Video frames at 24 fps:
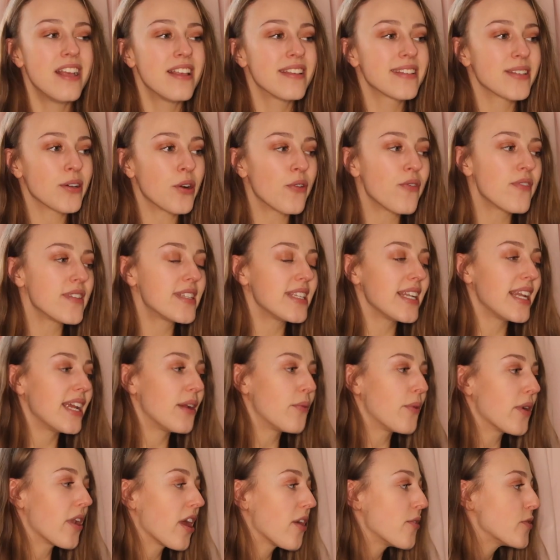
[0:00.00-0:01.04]
So obviously
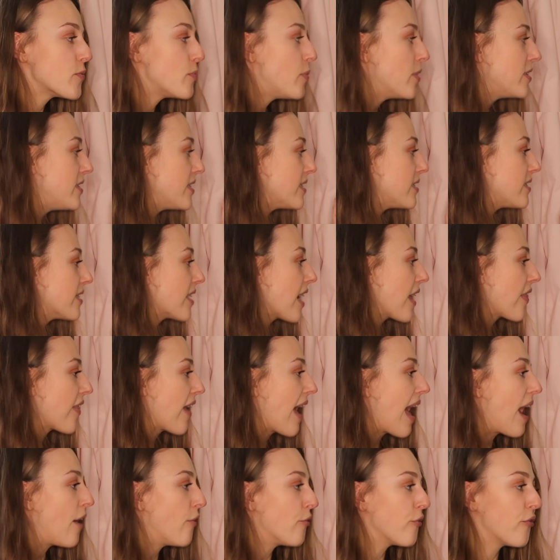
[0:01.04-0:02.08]
when I was putting together
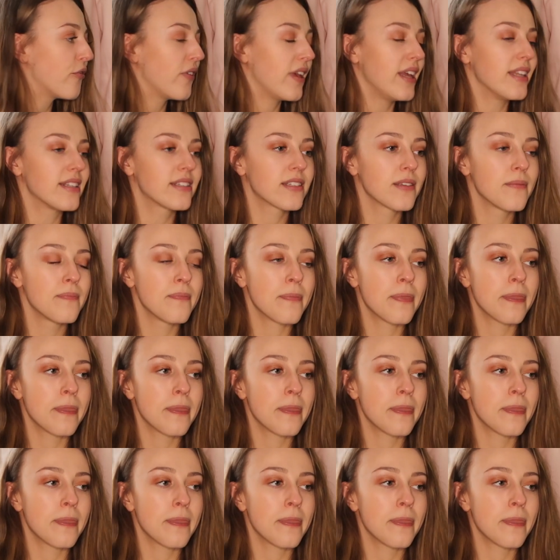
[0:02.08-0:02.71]
outfits,